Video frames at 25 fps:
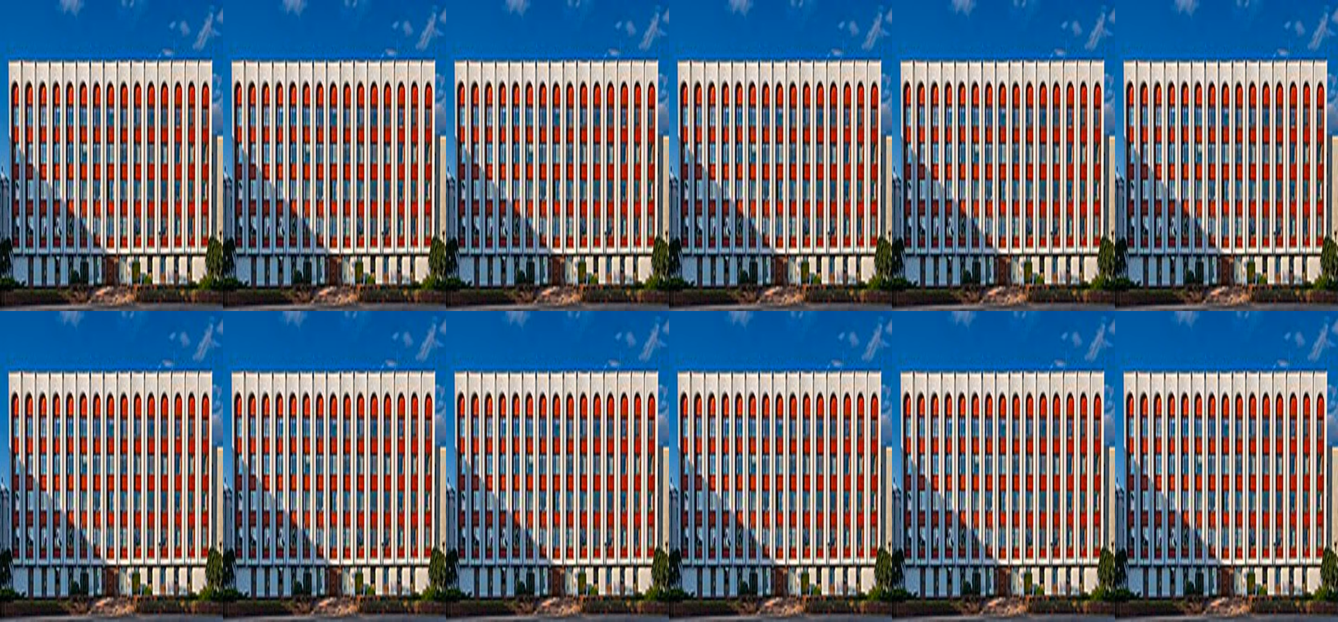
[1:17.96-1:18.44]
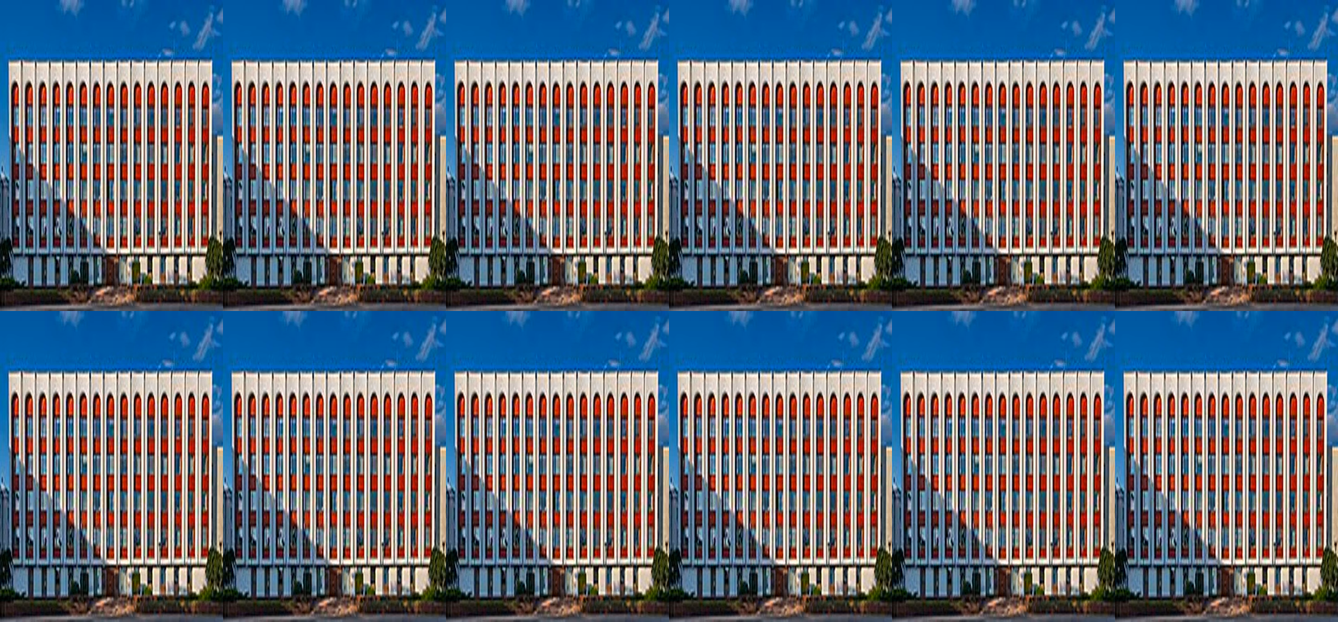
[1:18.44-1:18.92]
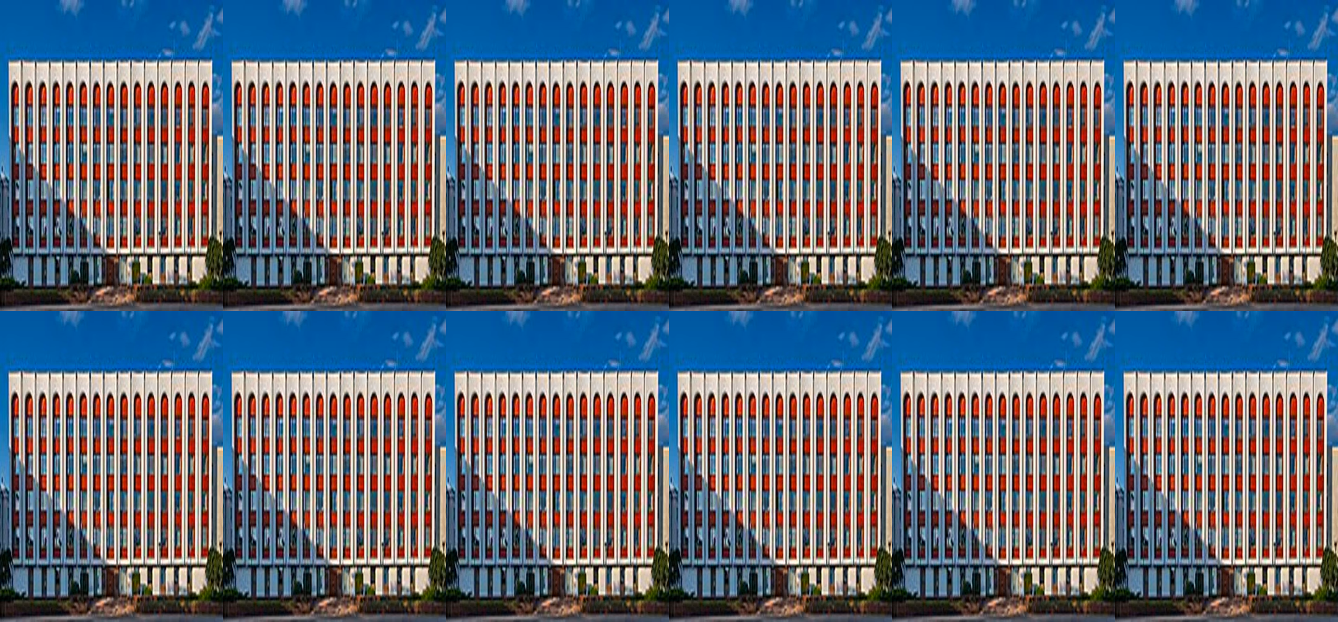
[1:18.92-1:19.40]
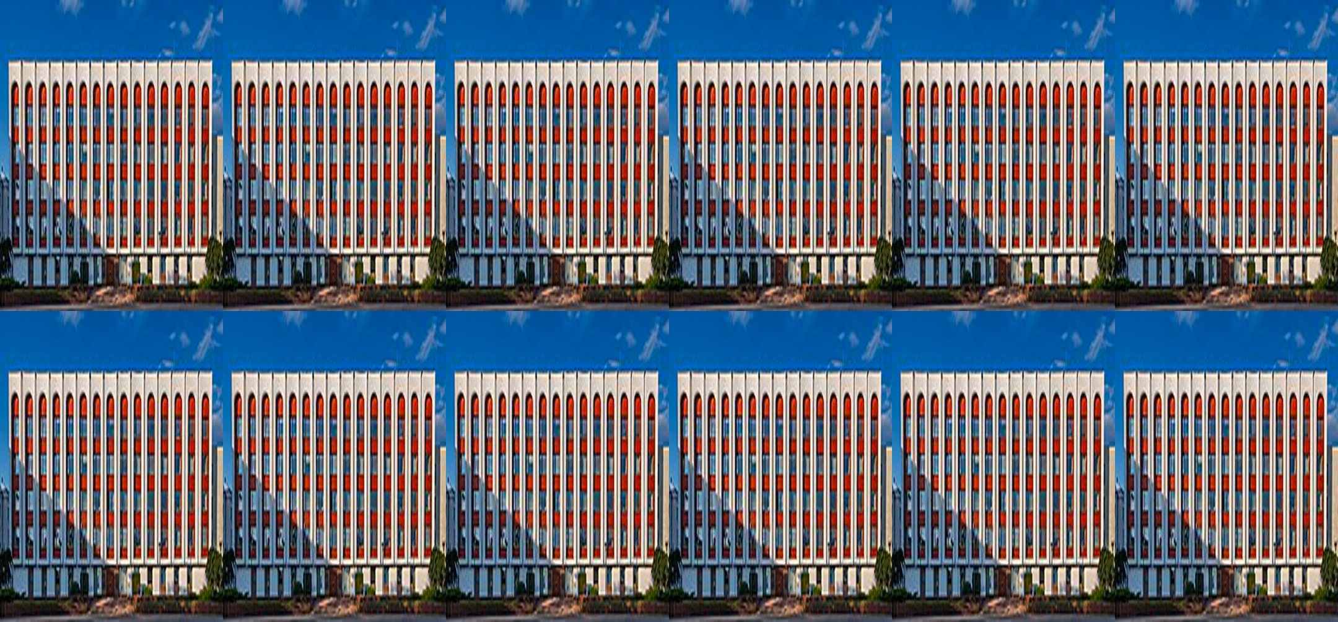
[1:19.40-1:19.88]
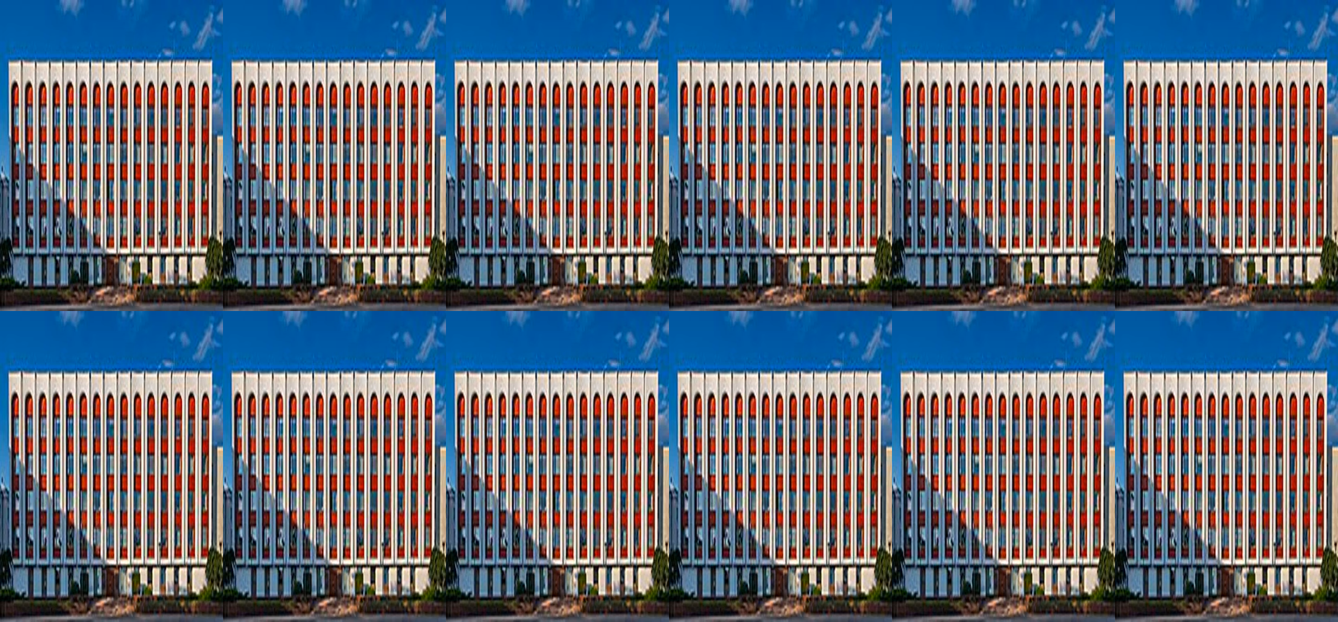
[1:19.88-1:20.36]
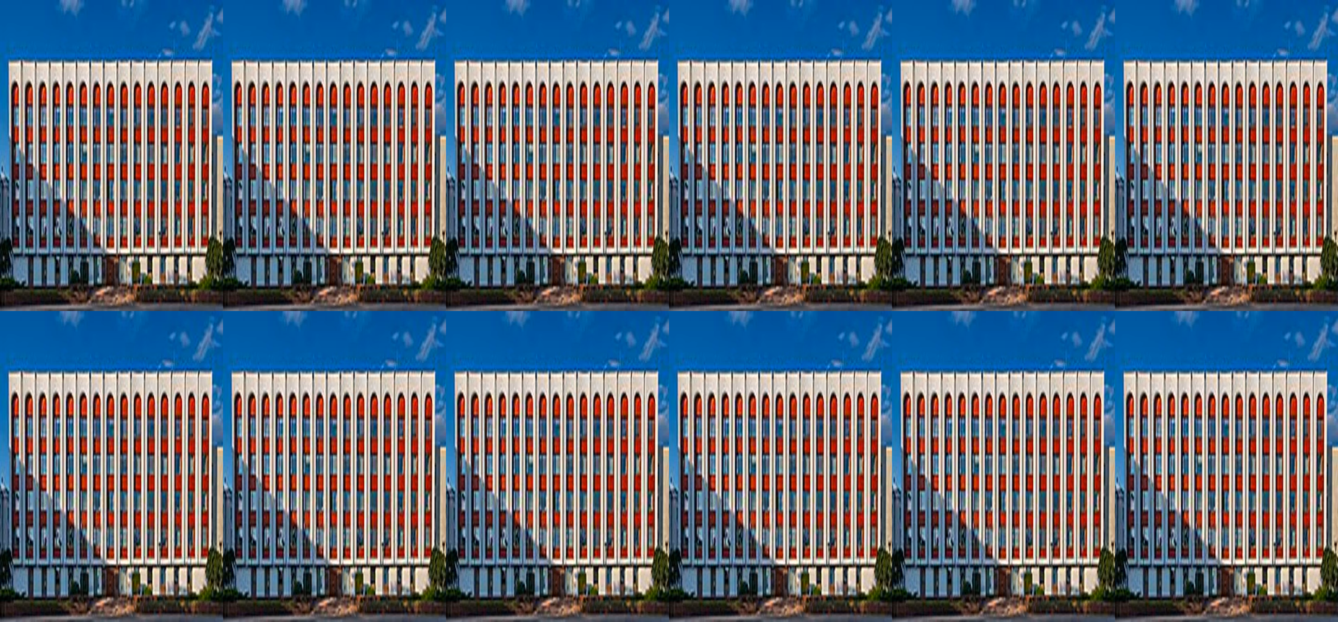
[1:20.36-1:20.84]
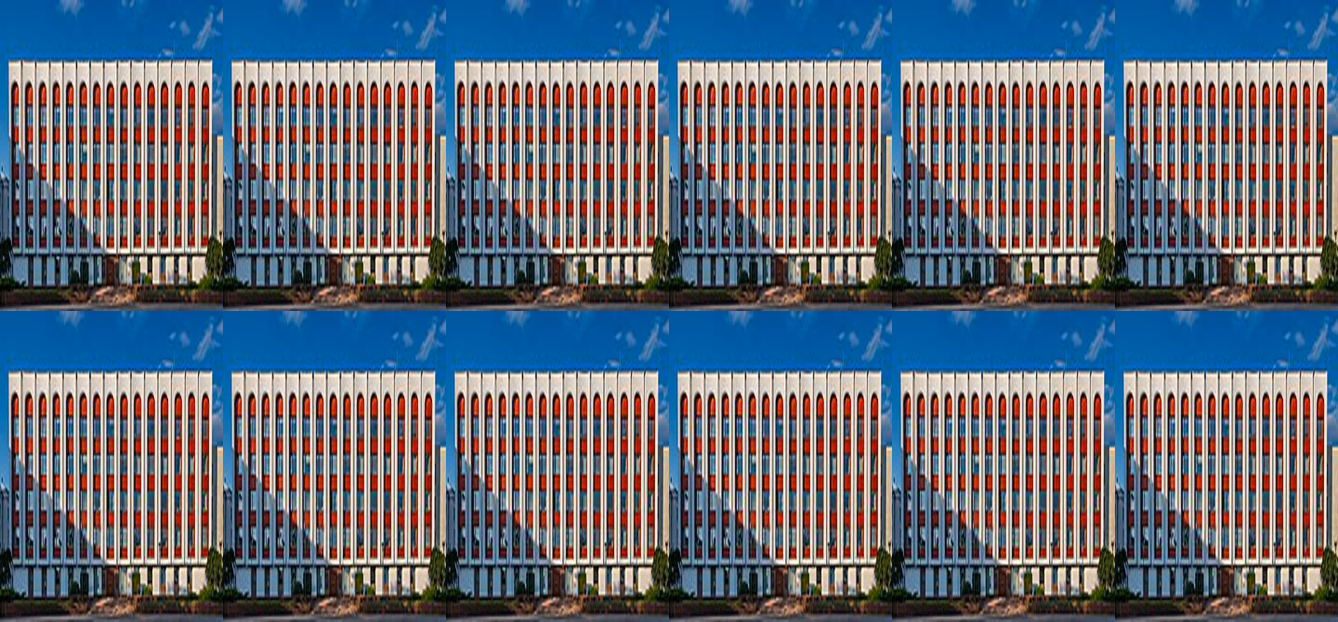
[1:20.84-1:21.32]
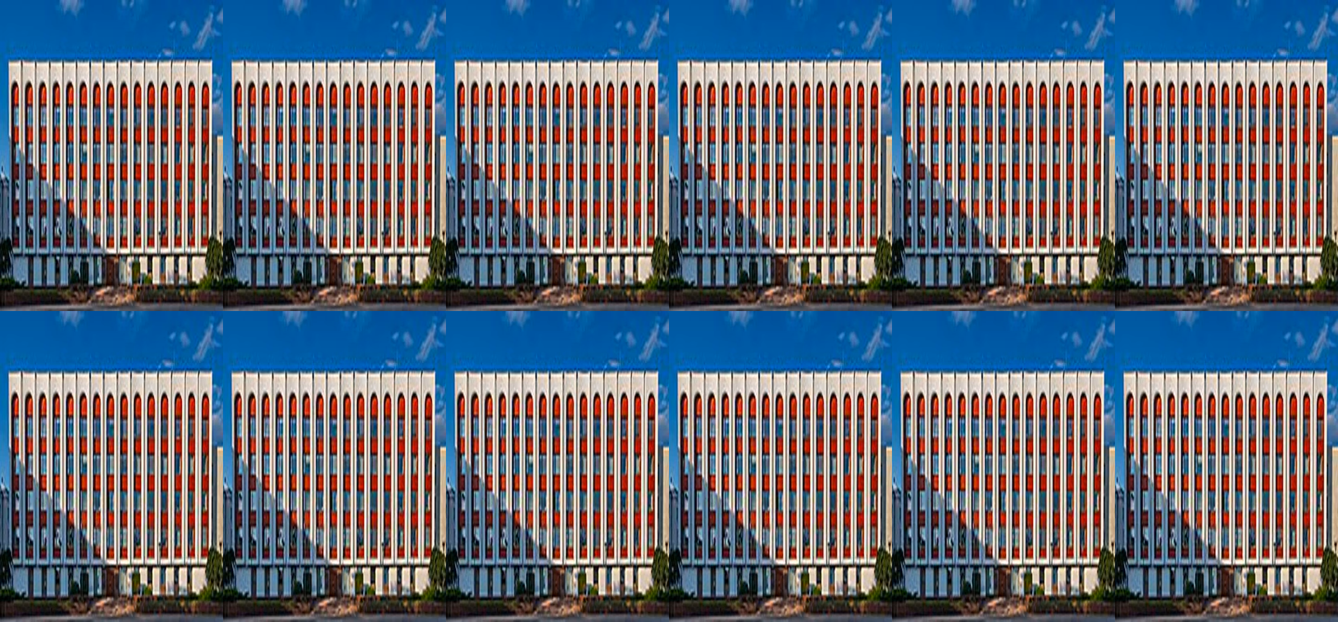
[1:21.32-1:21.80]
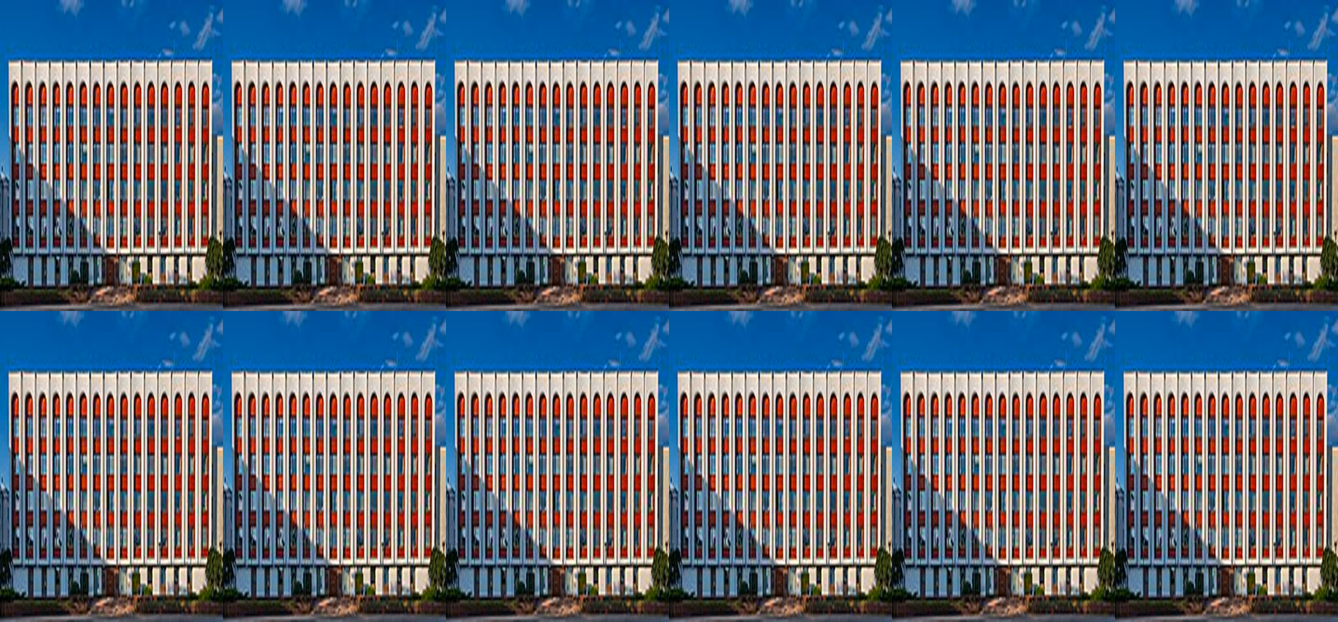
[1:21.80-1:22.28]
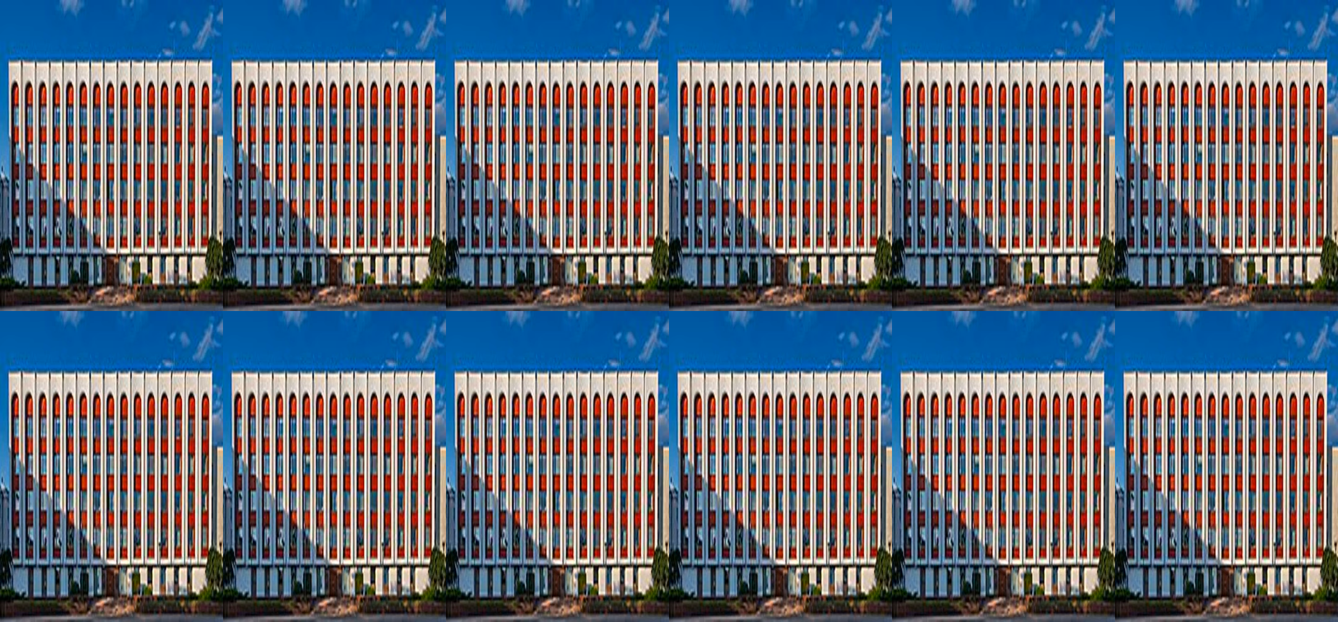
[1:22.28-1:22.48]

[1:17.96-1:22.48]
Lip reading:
Nobody's mouth can be seen.